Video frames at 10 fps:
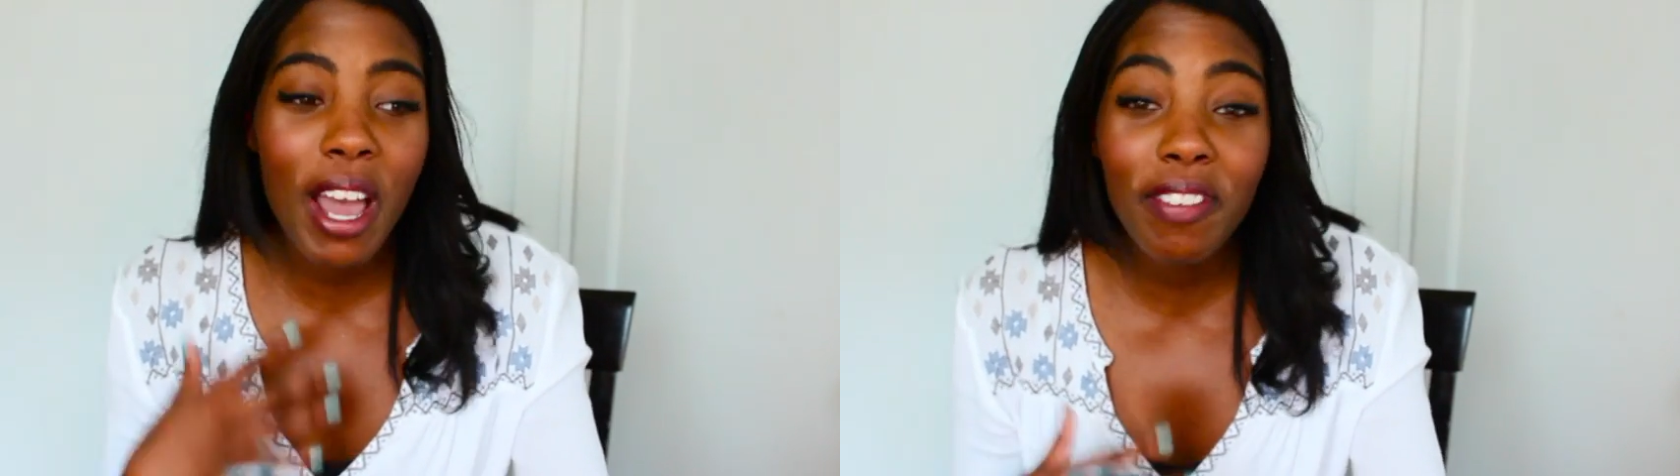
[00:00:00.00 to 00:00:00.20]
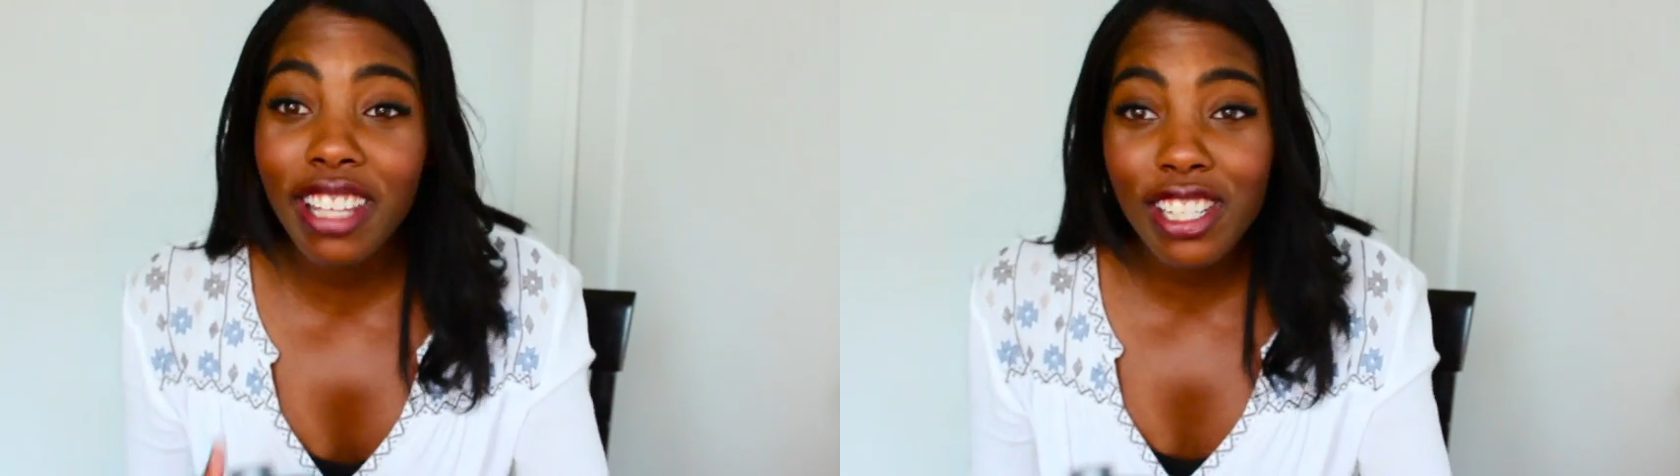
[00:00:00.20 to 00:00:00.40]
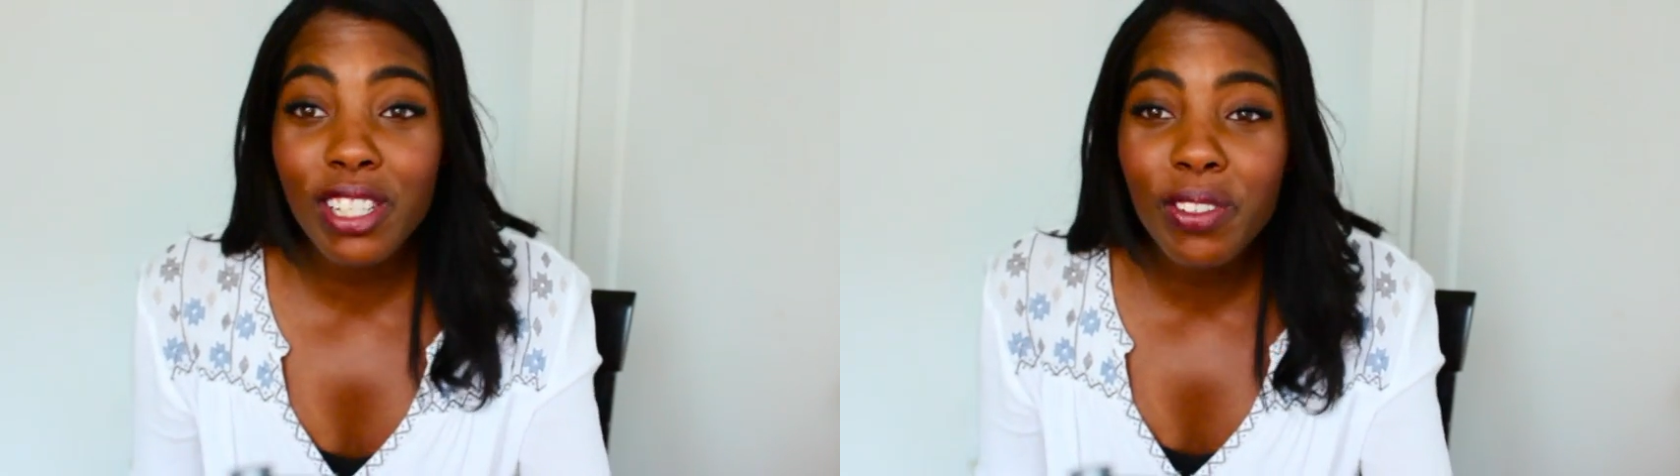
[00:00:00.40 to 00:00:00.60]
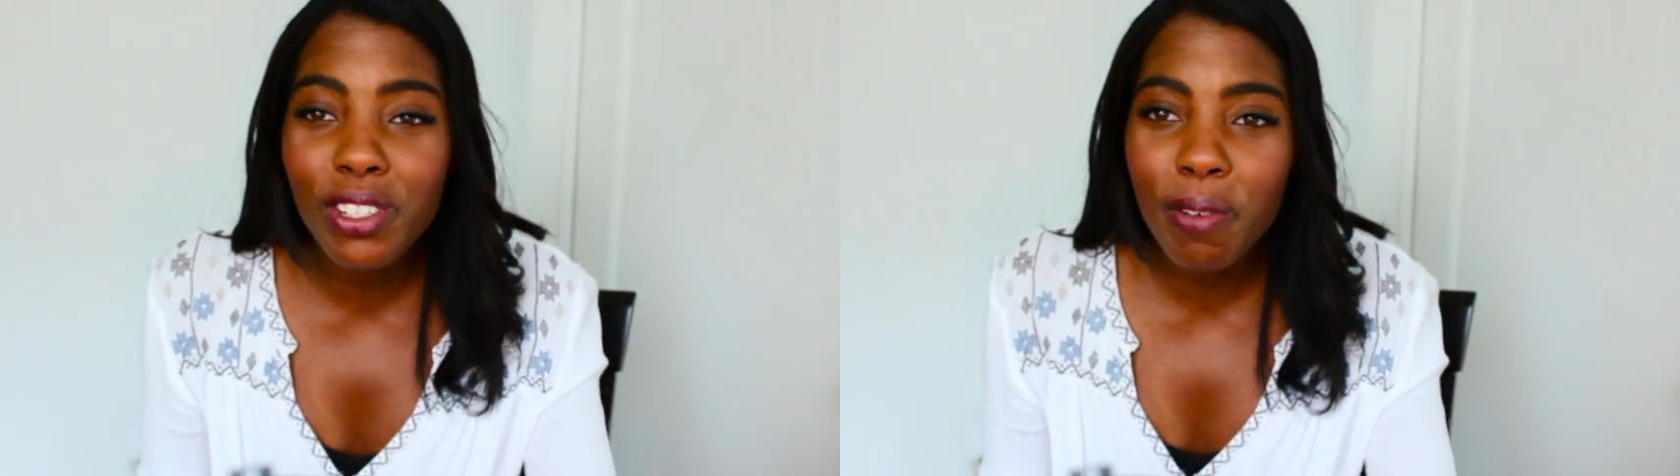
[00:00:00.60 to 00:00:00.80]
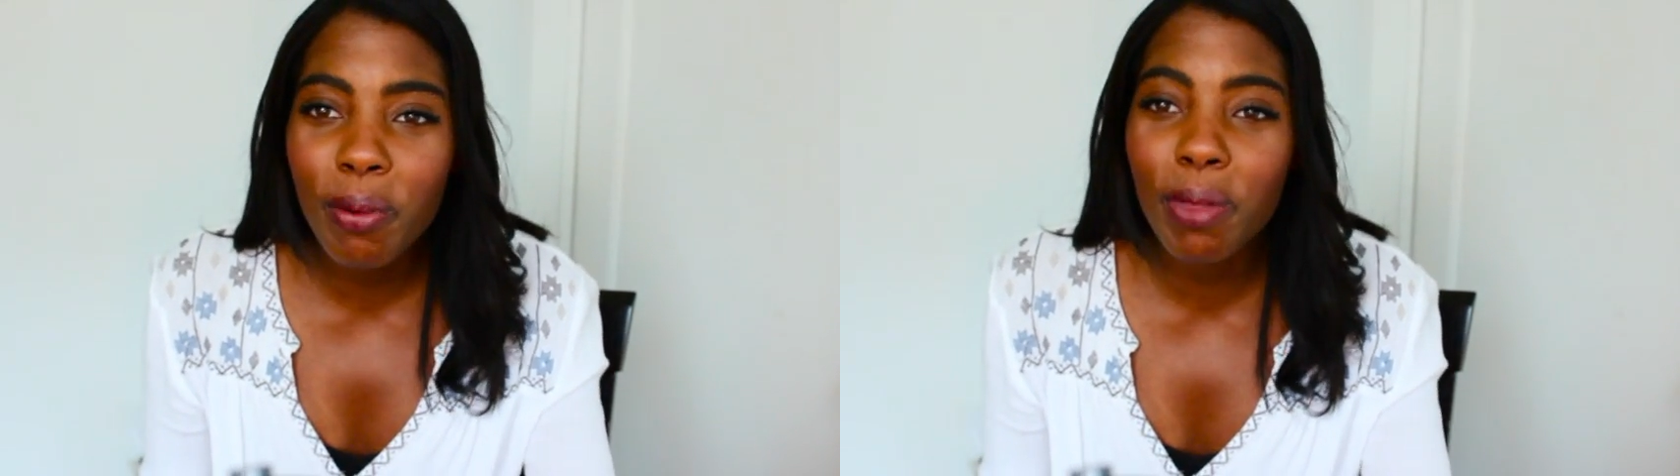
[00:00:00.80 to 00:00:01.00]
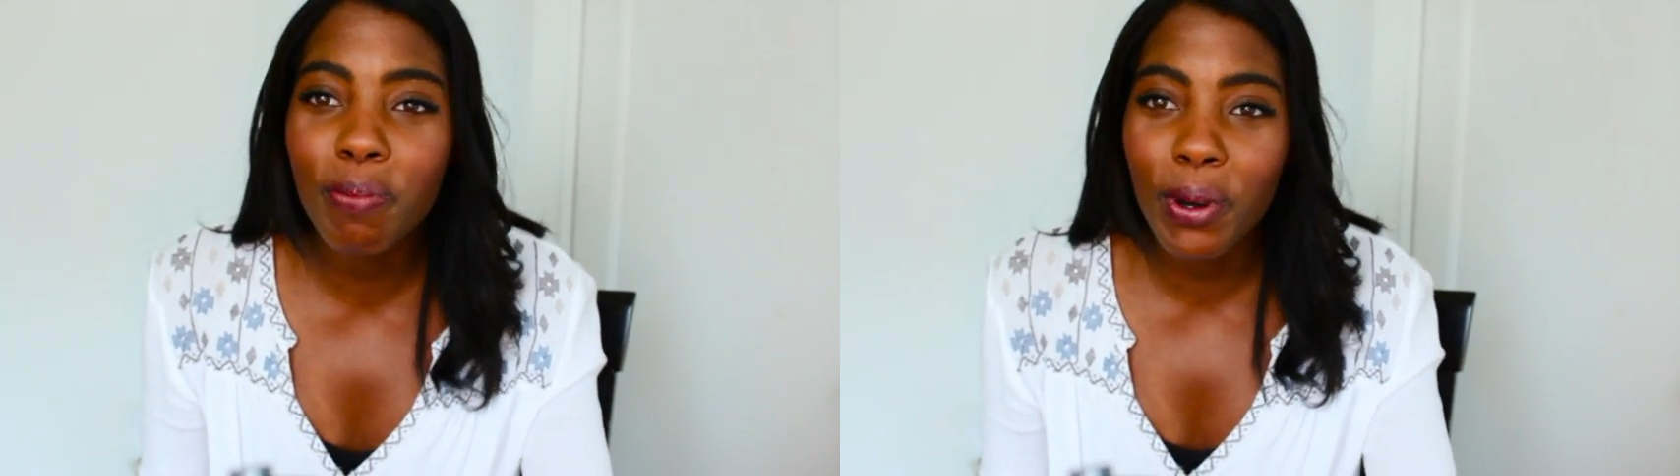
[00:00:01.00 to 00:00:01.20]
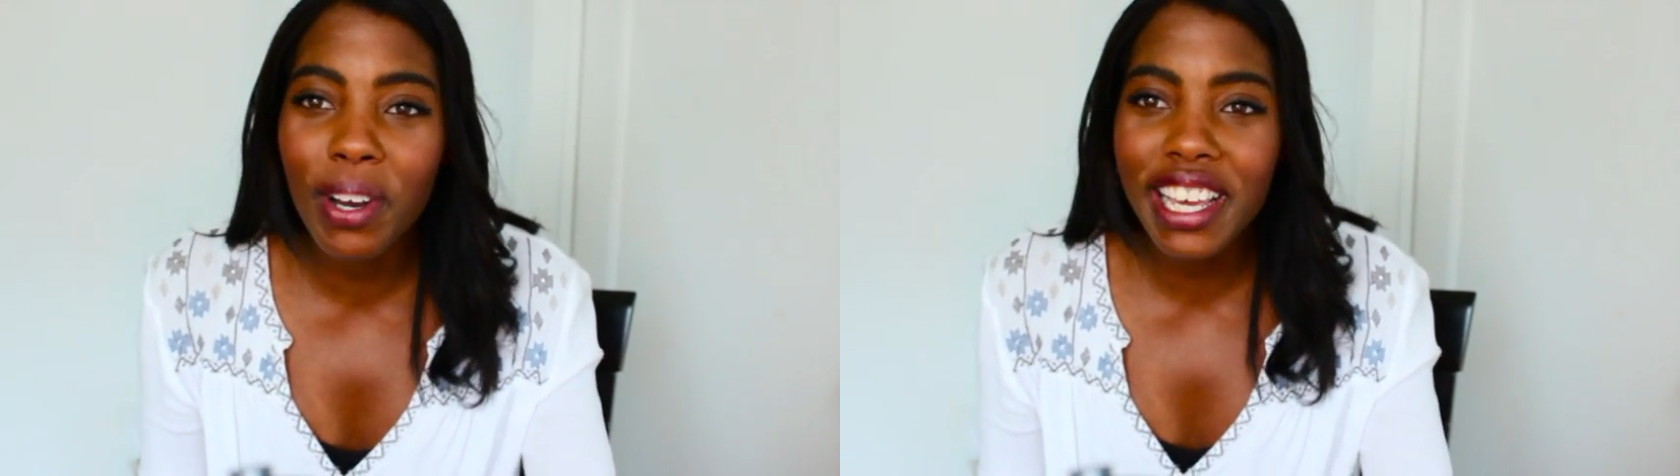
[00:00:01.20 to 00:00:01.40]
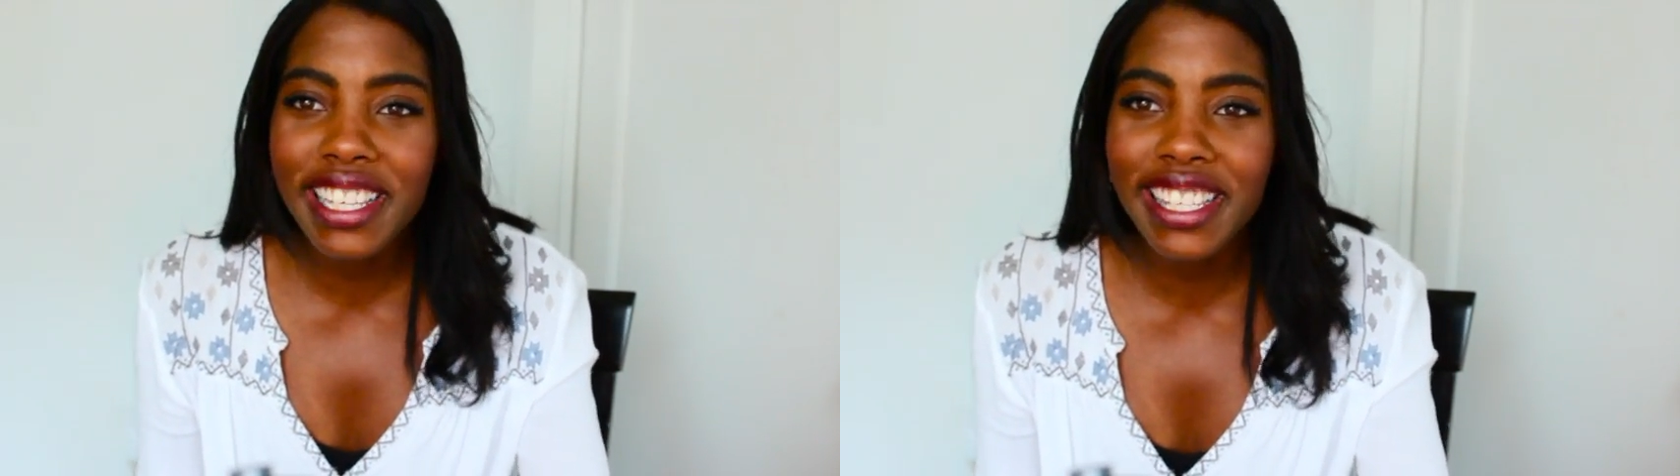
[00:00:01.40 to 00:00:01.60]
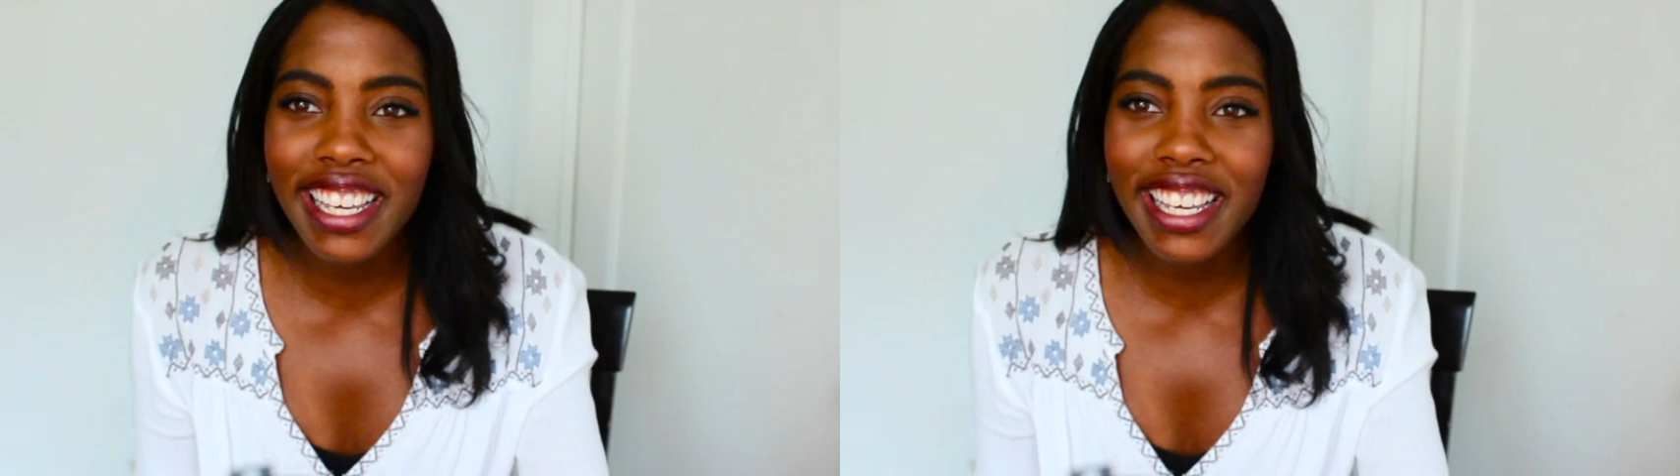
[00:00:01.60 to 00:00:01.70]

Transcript: My relationship with boys